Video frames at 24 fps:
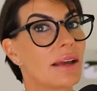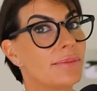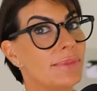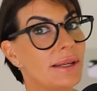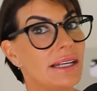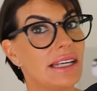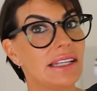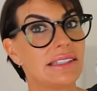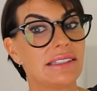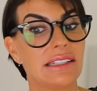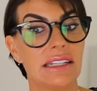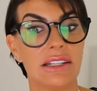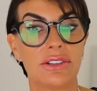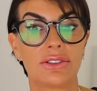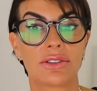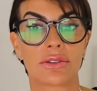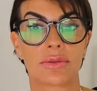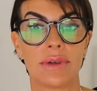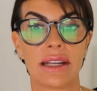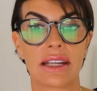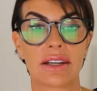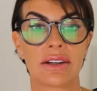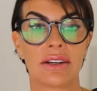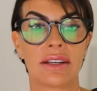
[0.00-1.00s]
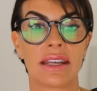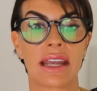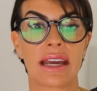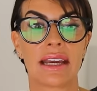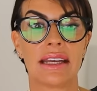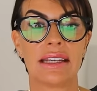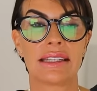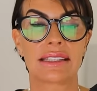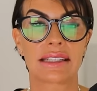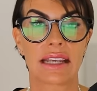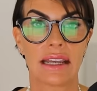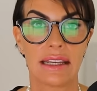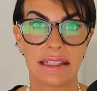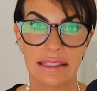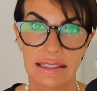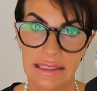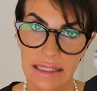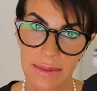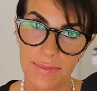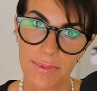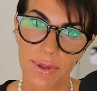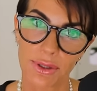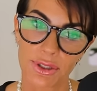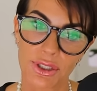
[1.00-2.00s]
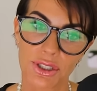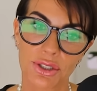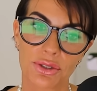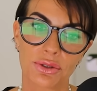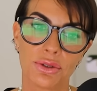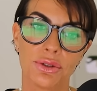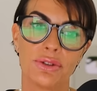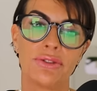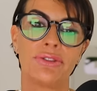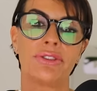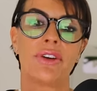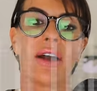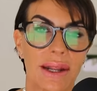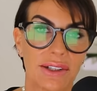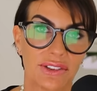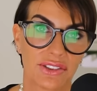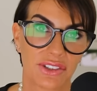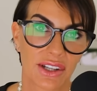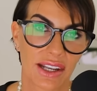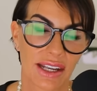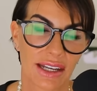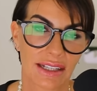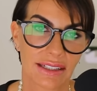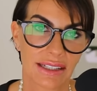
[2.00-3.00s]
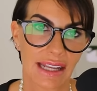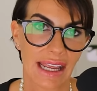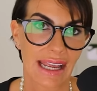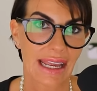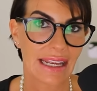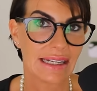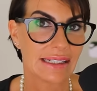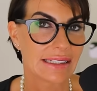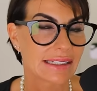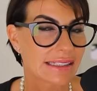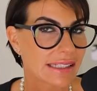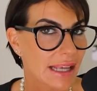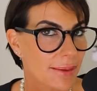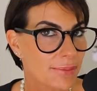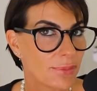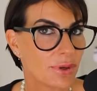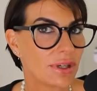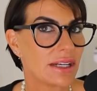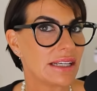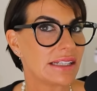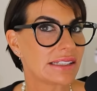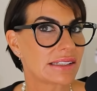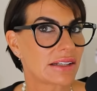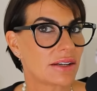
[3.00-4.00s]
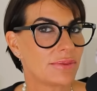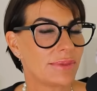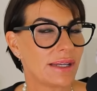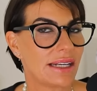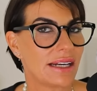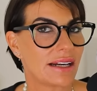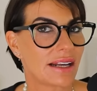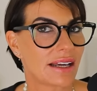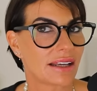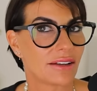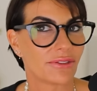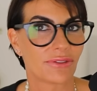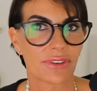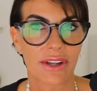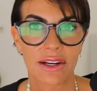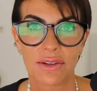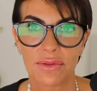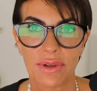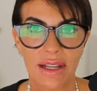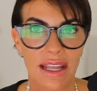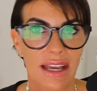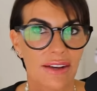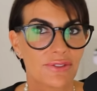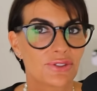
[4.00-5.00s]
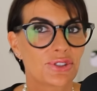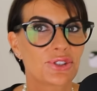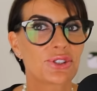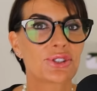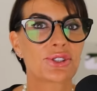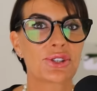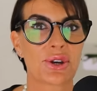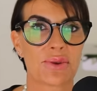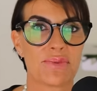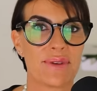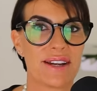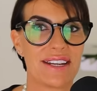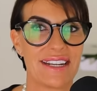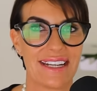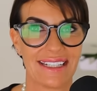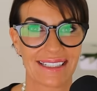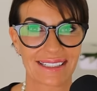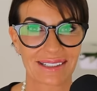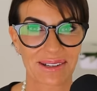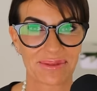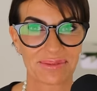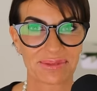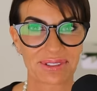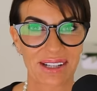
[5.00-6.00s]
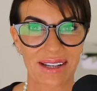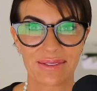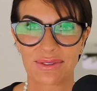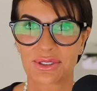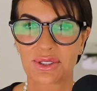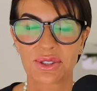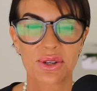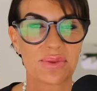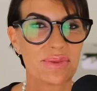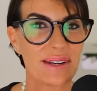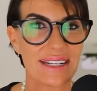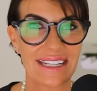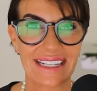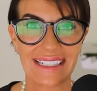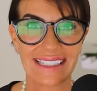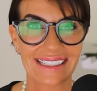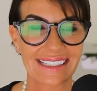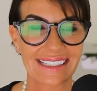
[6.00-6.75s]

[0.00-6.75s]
ability to recognize deeper truth, pattern, and symbolism in life. And we have so many, sometimes so many